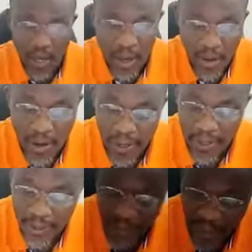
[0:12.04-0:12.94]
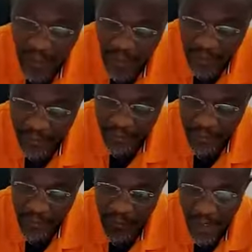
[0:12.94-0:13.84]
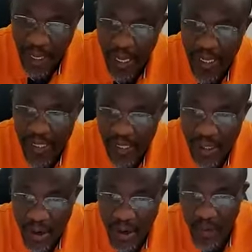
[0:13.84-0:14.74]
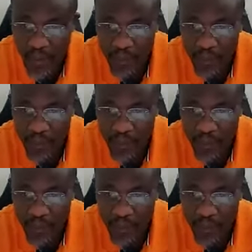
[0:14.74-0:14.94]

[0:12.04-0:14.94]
Okay. Um, as uh,